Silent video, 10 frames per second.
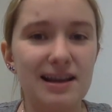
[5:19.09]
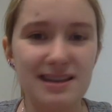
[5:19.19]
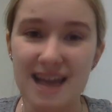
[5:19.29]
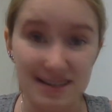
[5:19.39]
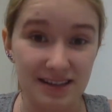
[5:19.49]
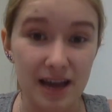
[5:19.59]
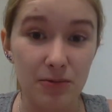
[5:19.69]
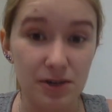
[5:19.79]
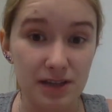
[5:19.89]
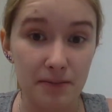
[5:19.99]
yes, I
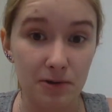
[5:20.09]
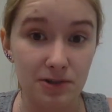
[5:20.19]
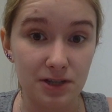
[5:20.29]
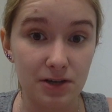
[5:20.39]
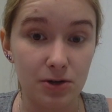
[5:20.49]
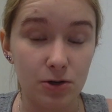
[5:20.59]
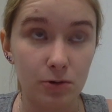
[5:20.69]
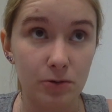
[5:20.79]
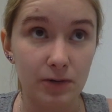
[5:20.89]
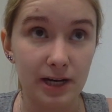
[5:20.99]
was that person who
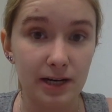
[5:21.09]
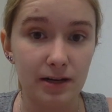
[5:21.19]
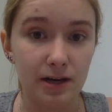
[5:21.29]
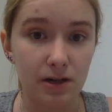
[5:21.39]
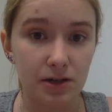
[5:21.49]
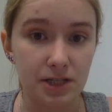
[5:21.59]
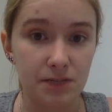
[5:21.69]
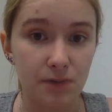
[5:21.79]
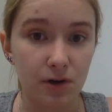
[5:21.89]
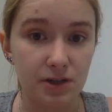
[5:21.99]
would read Nicholas
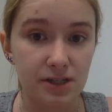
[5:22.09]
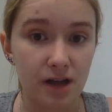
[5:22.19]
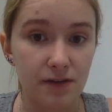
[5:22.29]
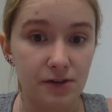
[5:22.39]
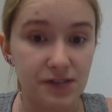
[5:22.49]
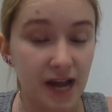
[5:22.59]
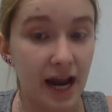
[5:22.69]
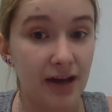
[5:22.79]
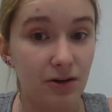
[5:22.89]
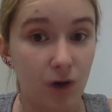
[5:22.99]
Sparks novels
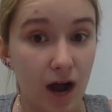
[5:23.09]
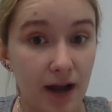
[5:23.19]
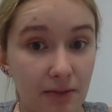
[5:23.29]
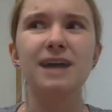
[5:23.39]
and cry.